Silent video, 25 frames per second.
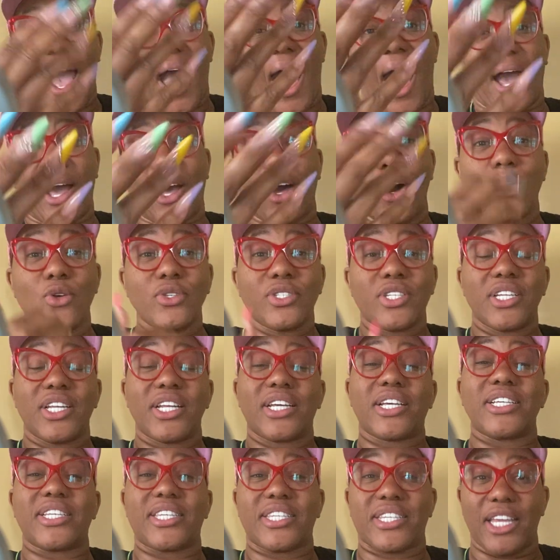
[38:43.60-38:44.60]
I go to the
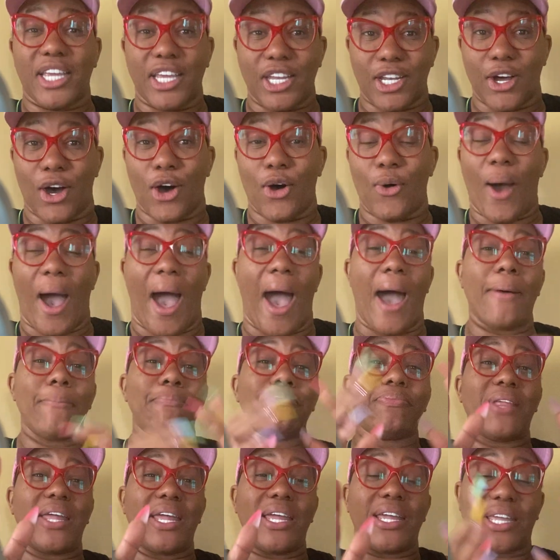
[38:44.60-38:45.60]
casino. I'm
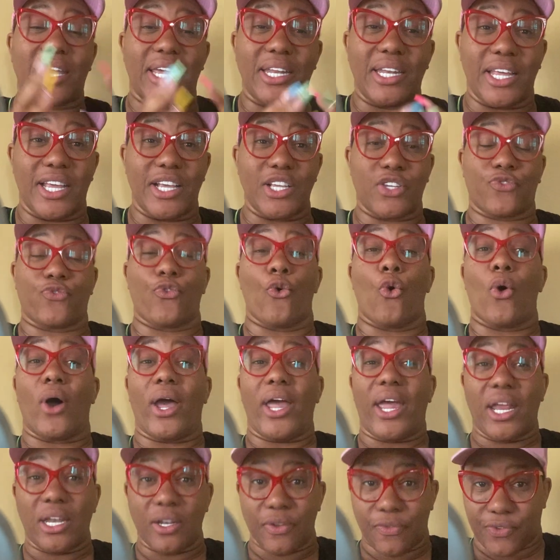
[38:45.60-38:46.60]
thinking it's for
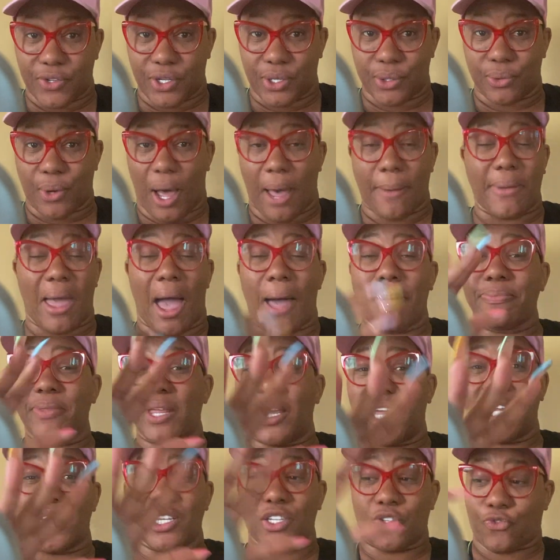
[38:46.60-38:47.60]
an interview. I mean, I'm
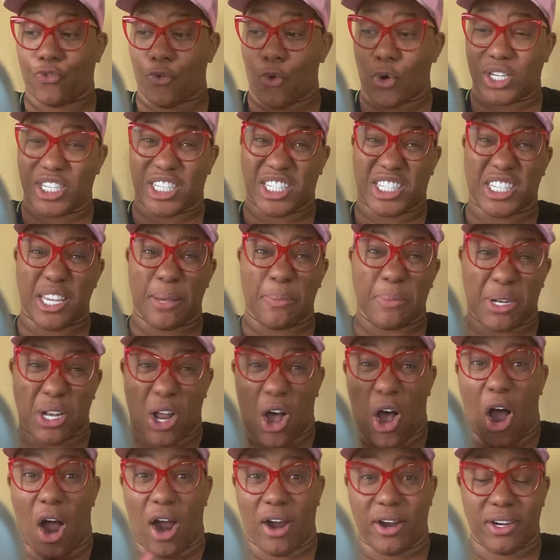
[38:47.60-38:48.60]
thinking it's for a
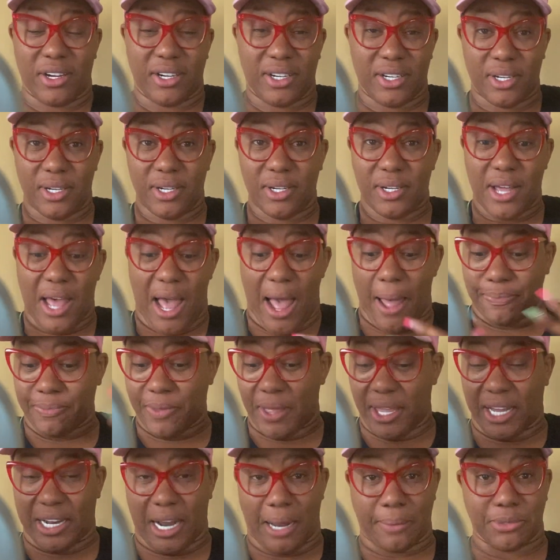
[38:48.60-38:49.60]
seminar. I'm
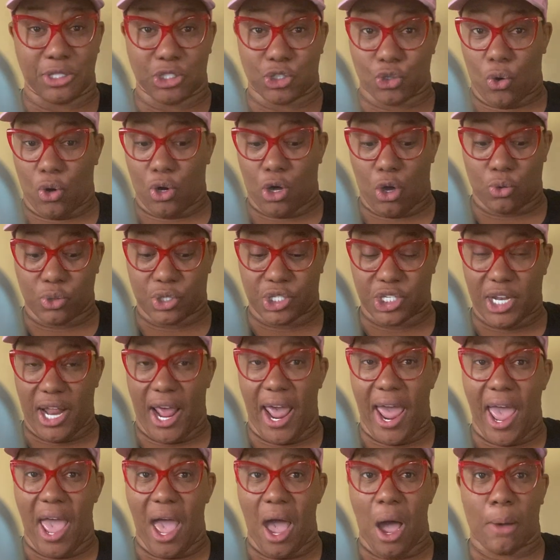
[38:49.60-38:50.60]
thinking I'm just going to go sit
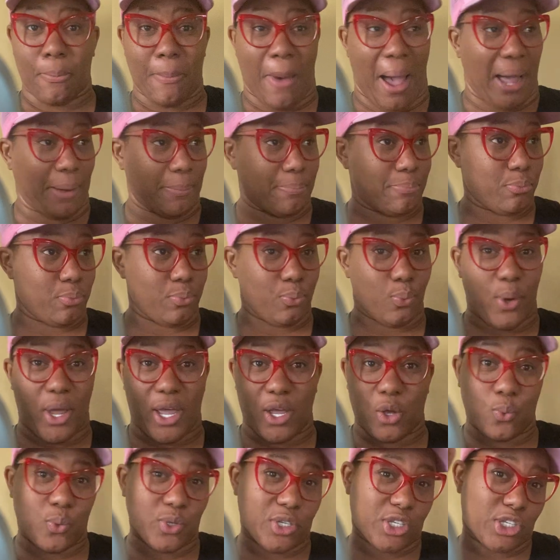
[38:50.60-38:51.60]
down. My
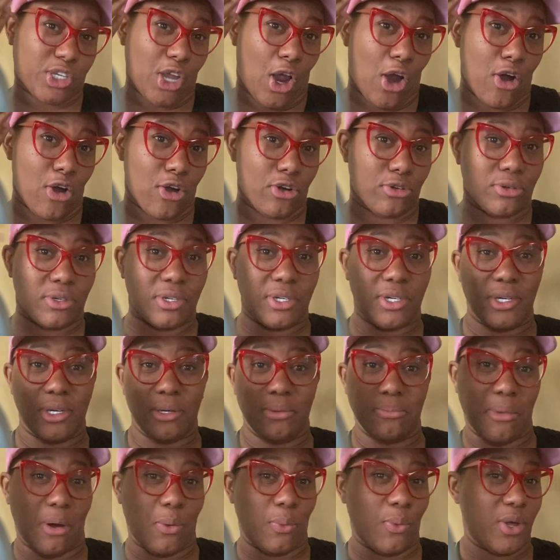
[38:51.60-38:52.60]
wig was turned.
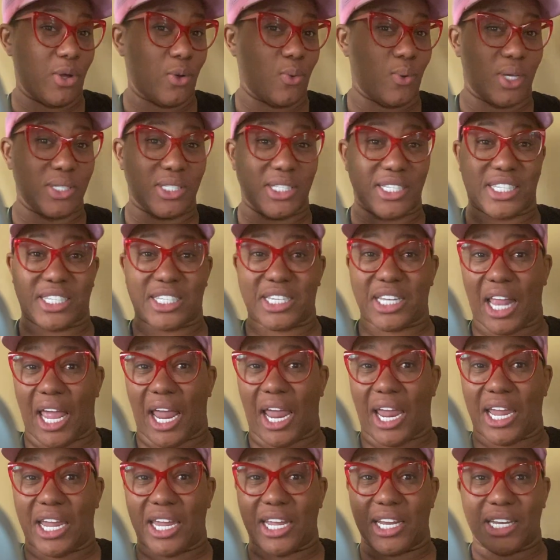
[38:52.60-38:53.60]
My wig wasn't
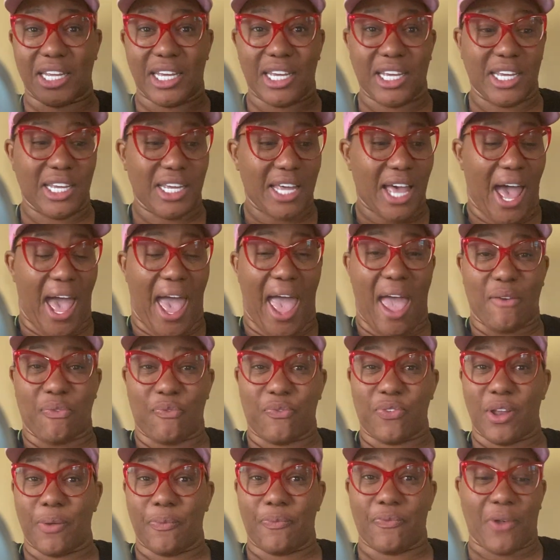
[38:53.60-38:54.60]
slayed. I had
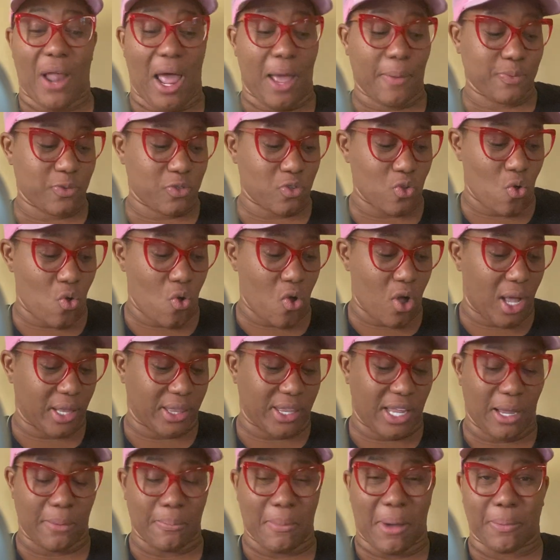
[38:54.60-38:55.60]
flip-flops on. I
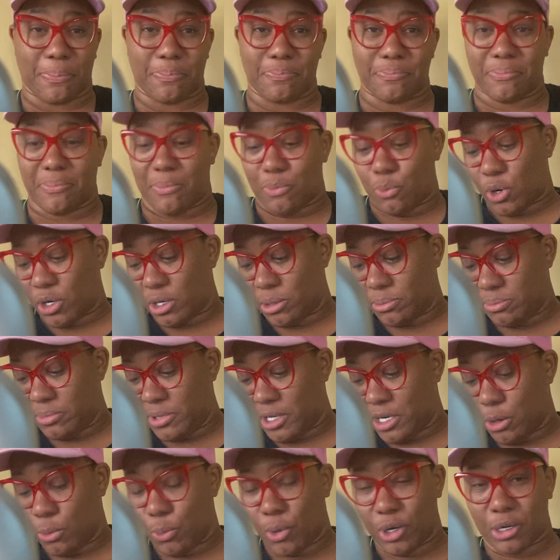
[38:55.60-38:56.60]
think my one, you
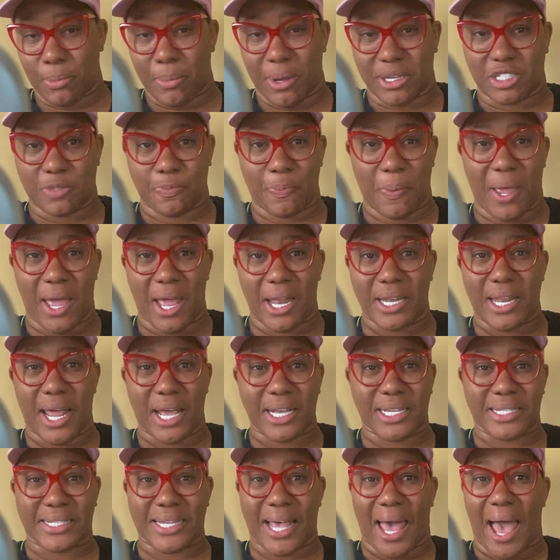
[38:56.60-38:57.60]
know, one of my
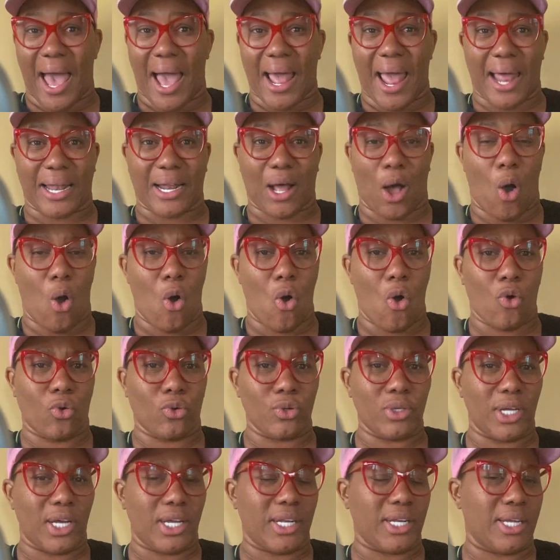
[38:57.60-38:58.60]
spandex I had a
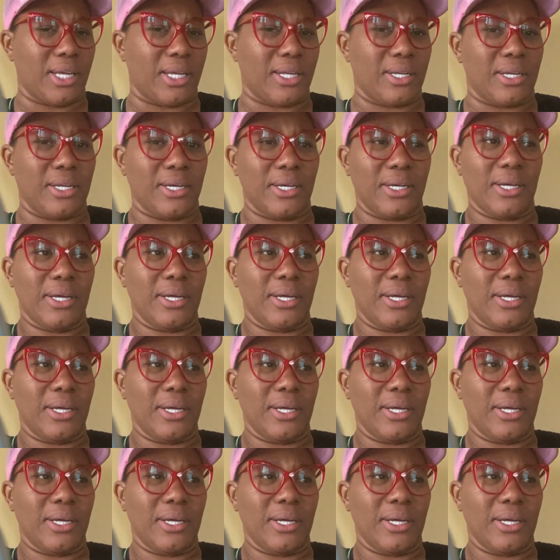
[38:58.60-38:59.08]
hole in it.